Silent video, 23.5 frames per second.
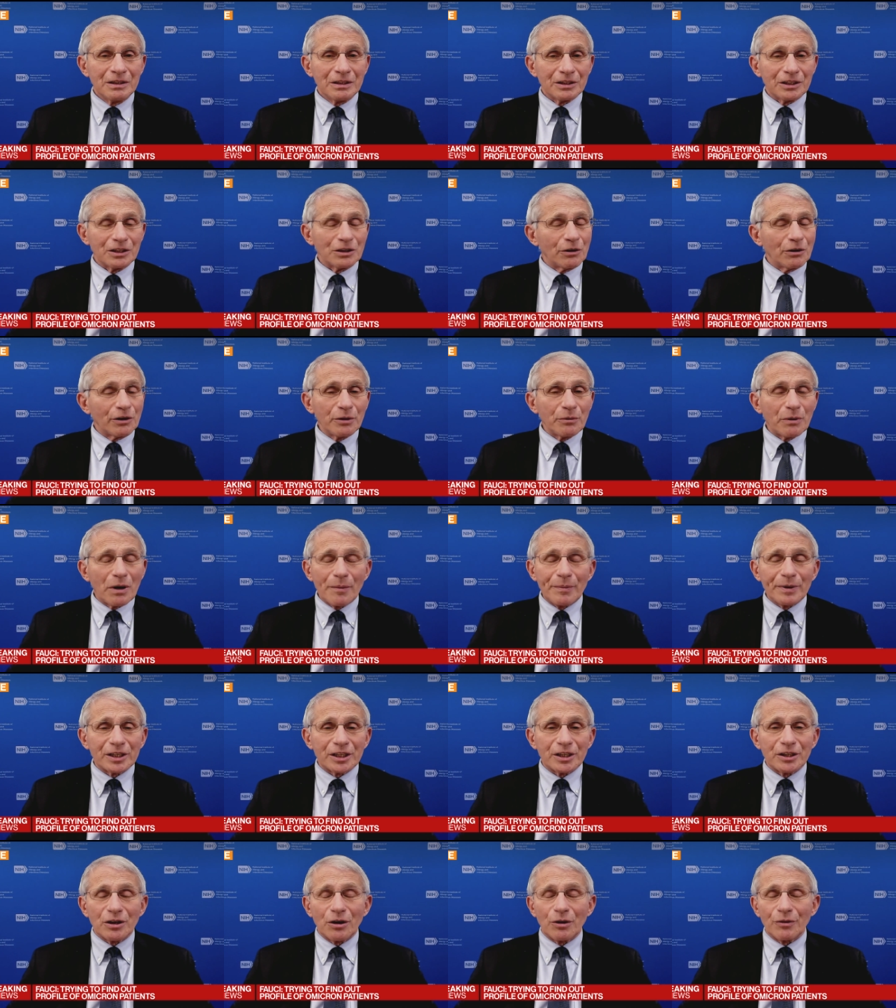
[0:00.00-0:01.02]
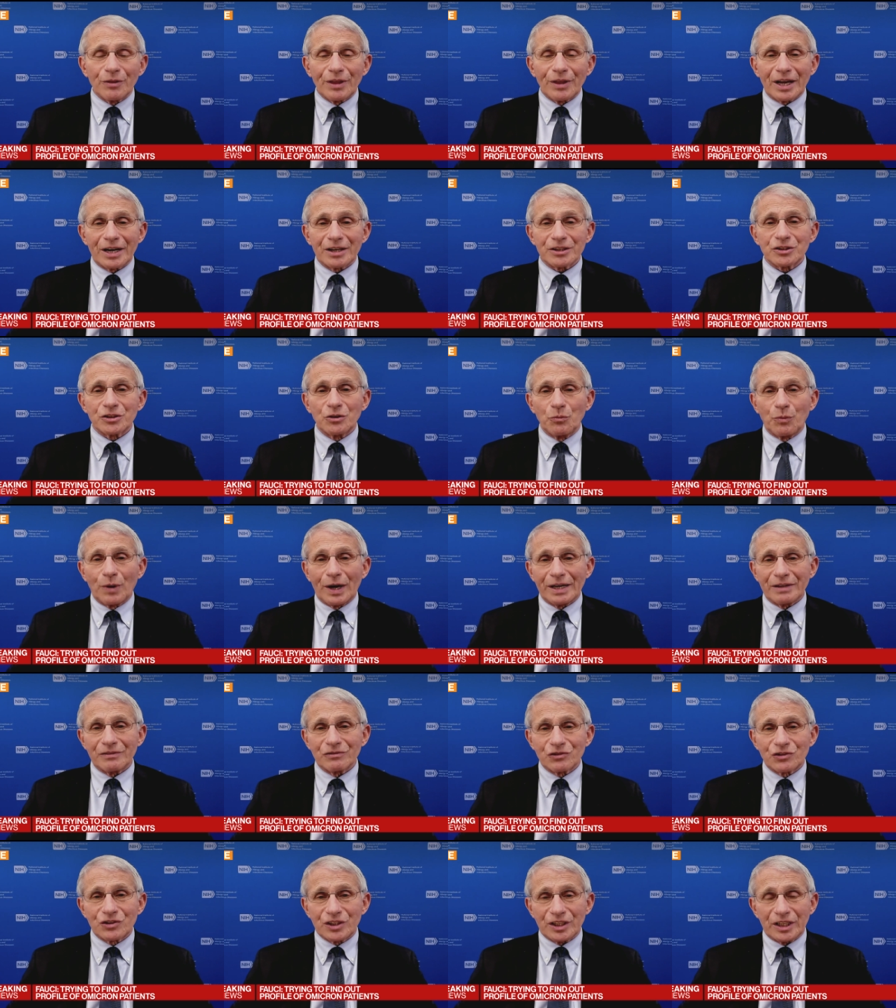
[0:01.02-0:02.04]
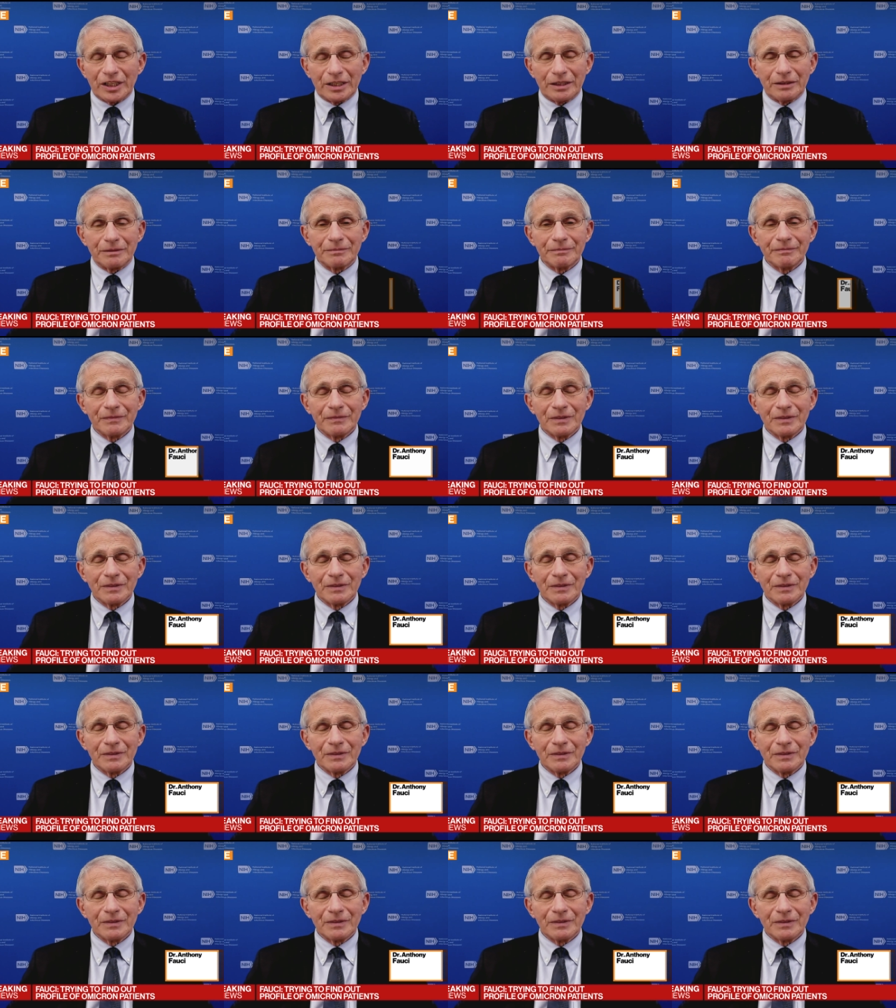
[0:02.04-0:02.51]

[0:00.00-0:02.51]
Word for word: The only way we're going to know that is to wait and see.